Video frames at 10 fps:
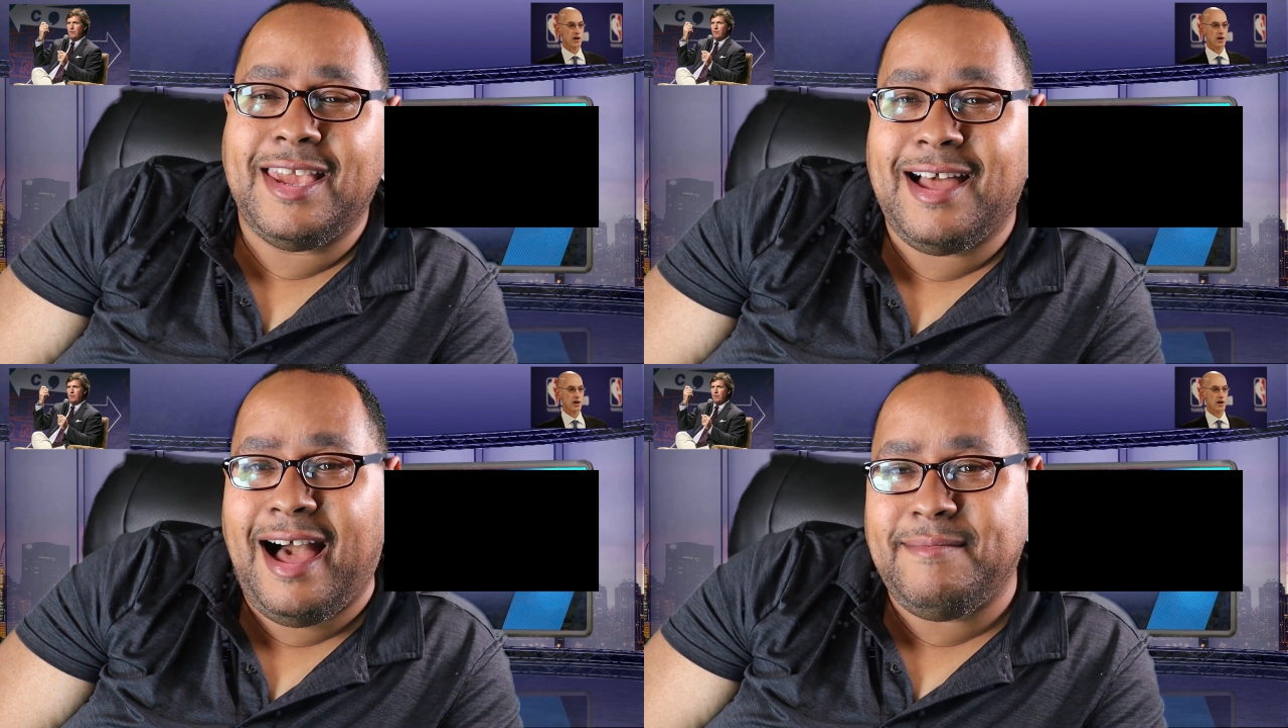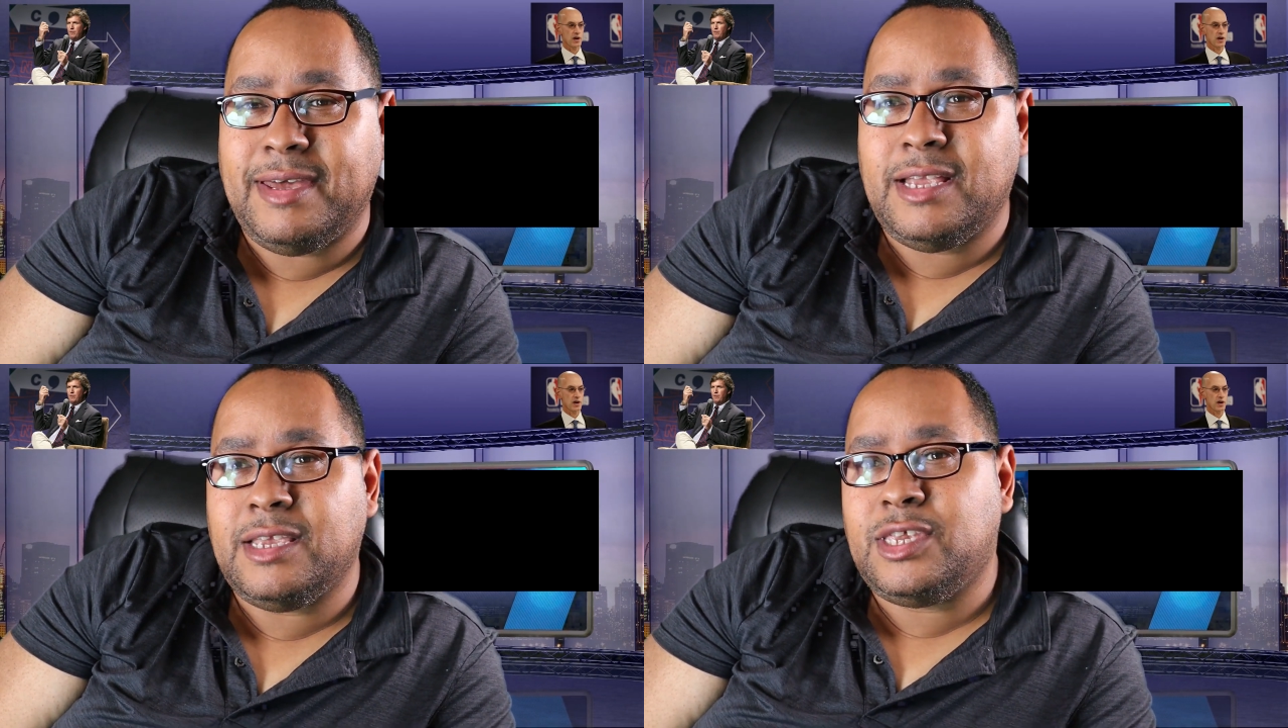
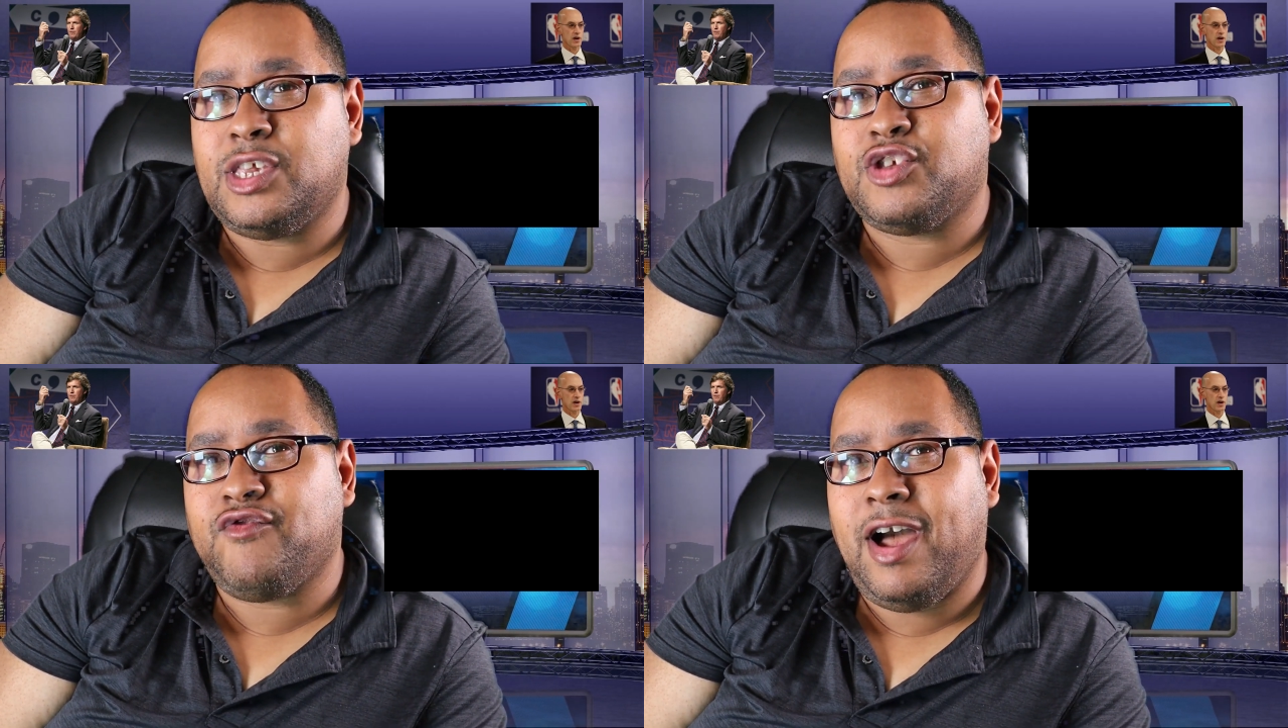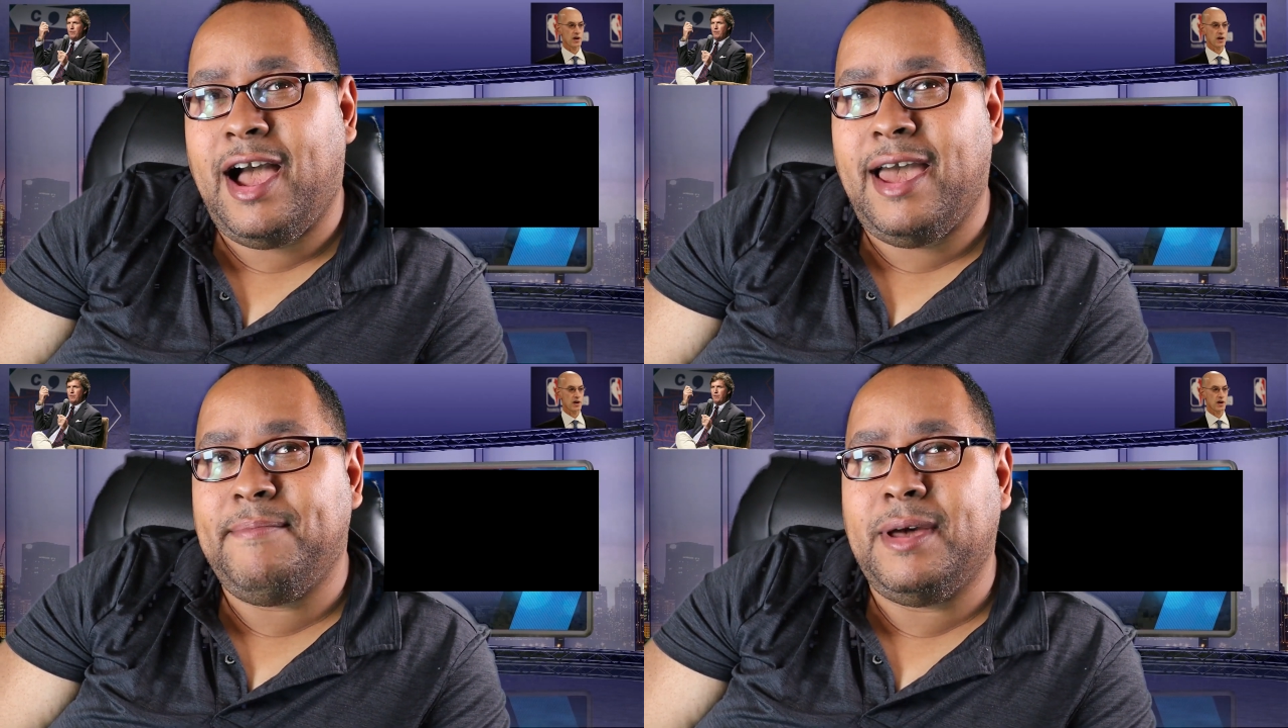comment,
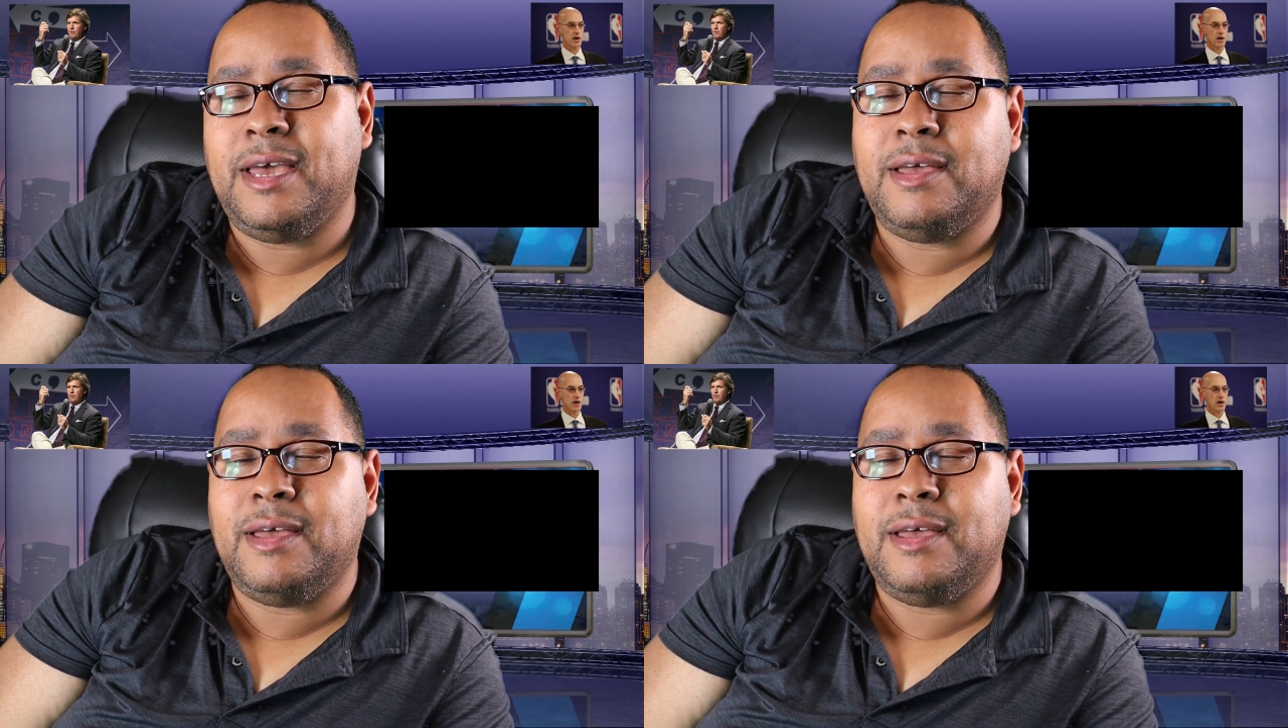subscribe,